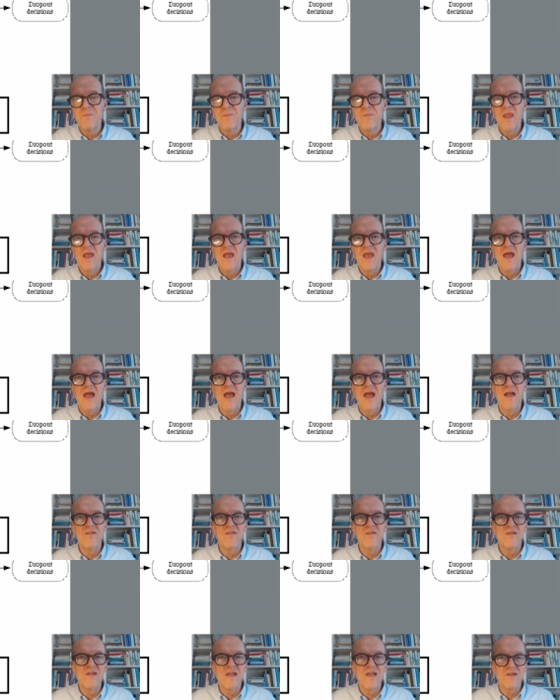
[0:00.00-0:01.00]
and
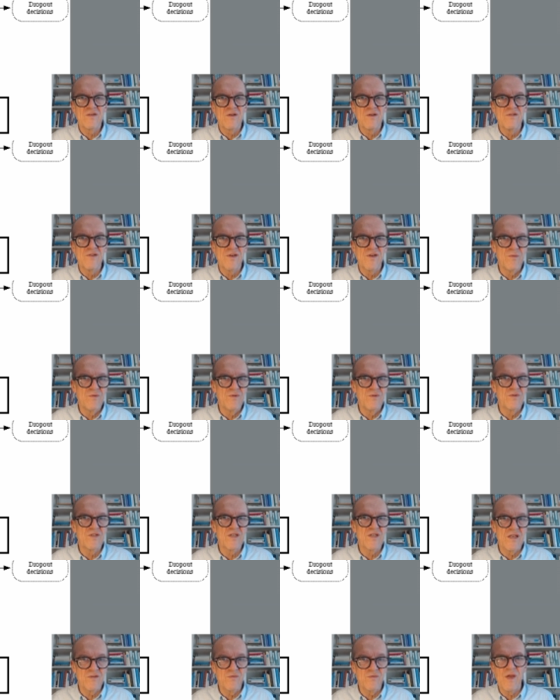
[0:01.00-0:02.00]
that contributes,
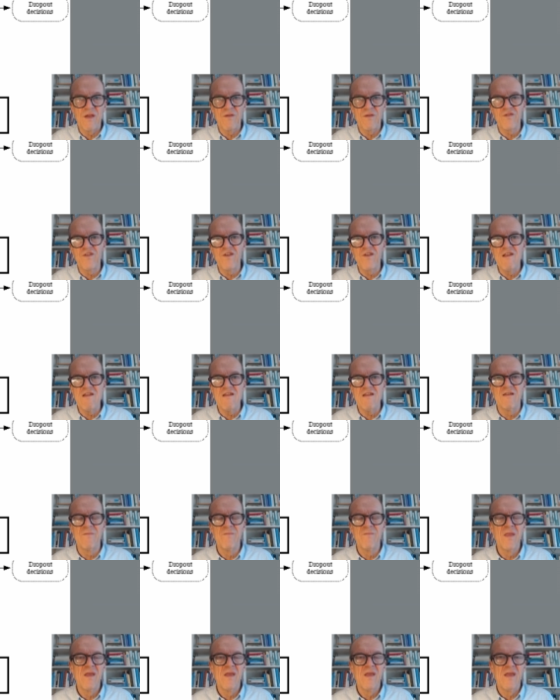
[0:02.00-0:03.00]
as we have seen
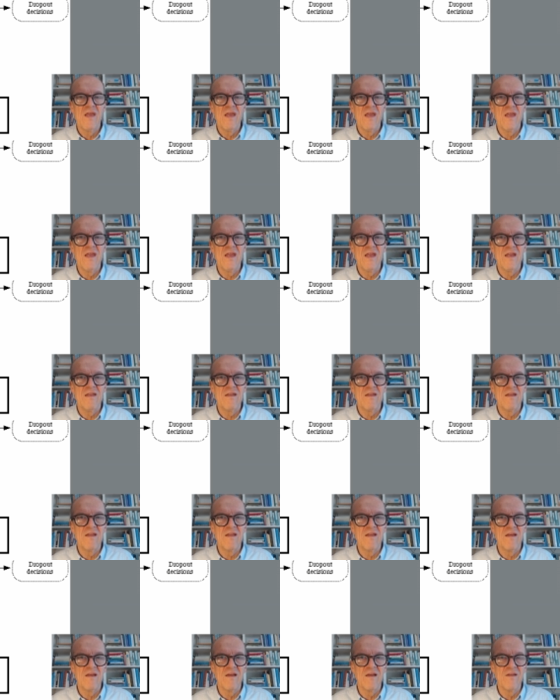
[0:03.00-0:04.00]
in
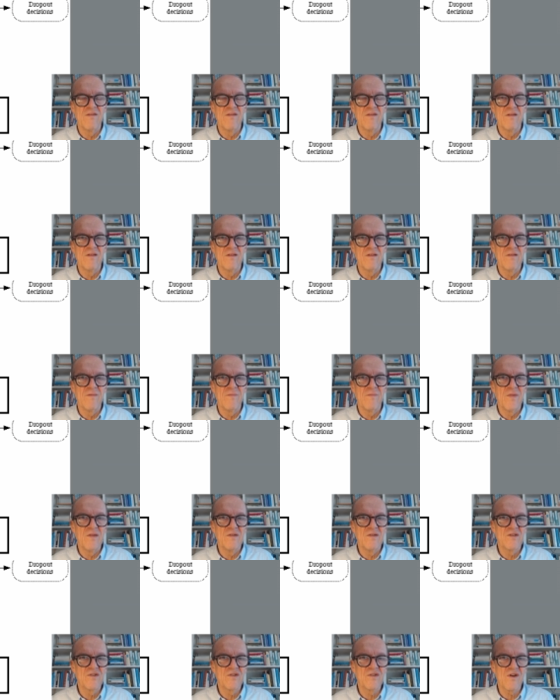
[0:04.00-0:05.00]
the
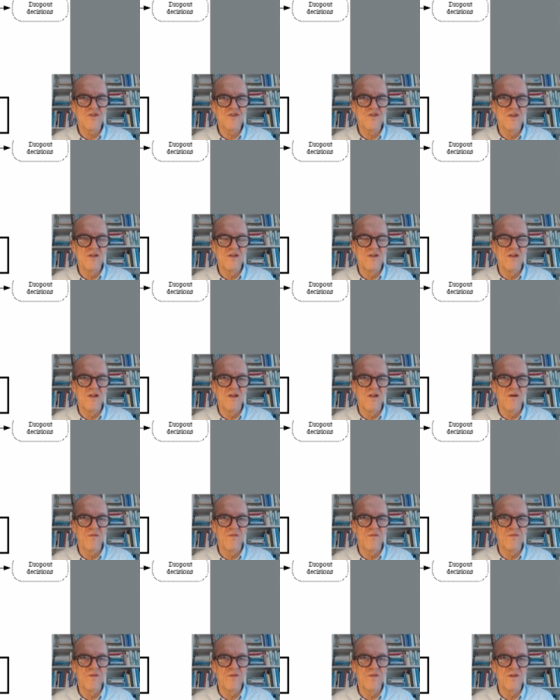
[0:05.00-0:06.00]
discussion of
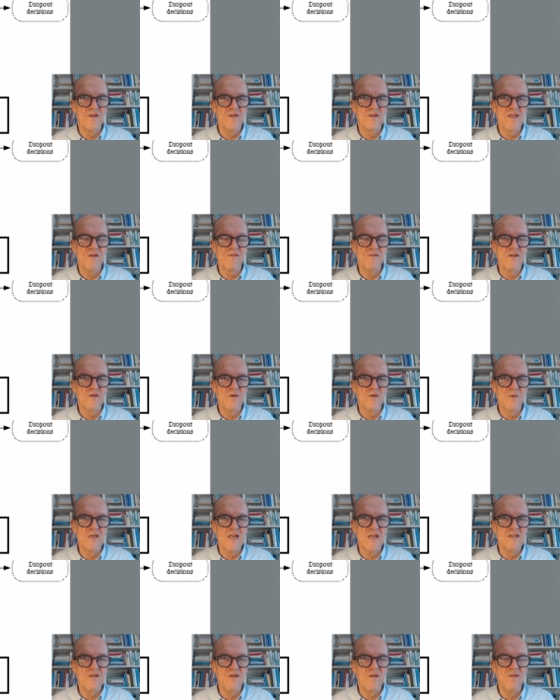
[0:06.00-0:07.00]

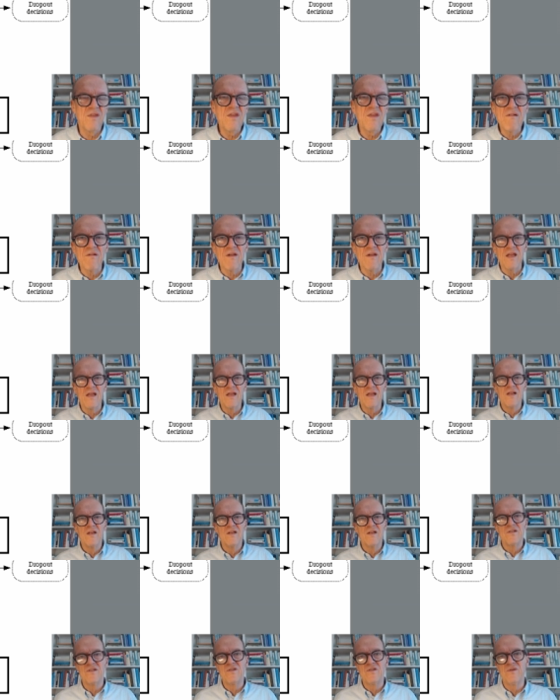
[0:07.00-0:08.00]
self-determination theory,
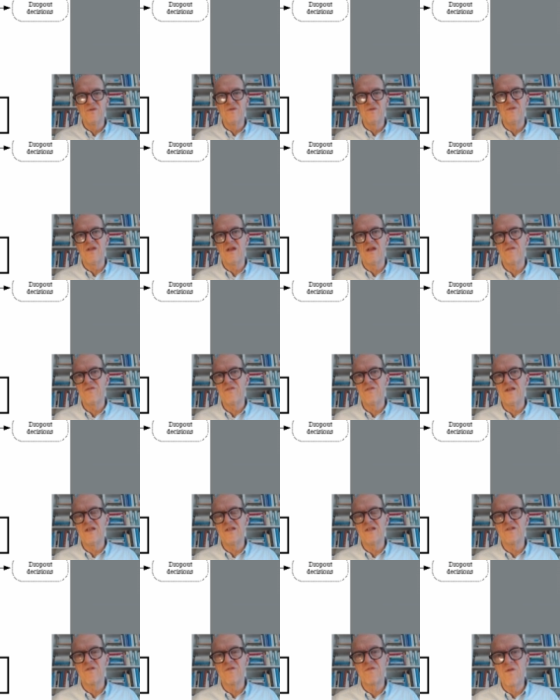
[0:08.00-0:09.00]
to their feelings
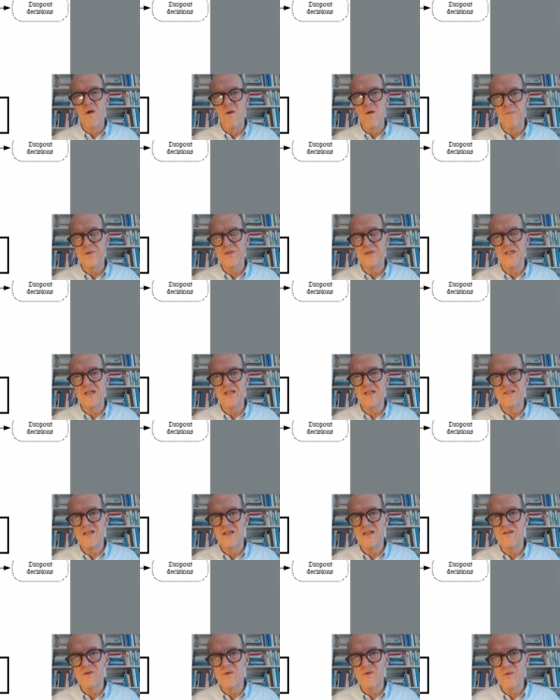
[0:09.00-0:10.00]
of competence and
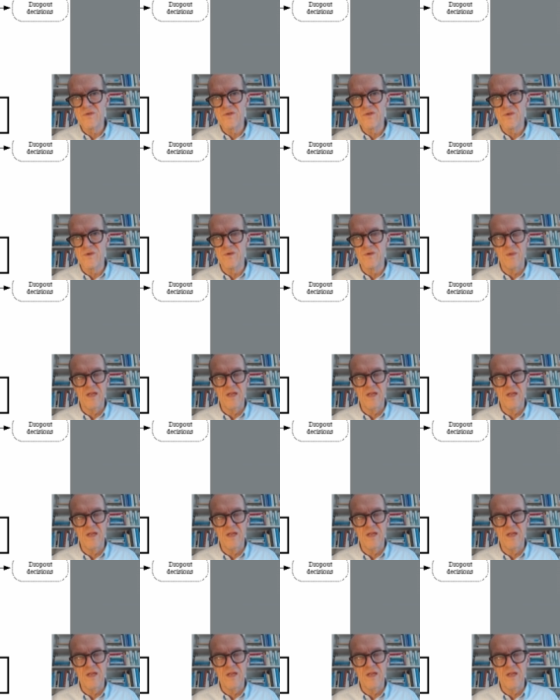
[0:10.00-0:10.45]
autonomy.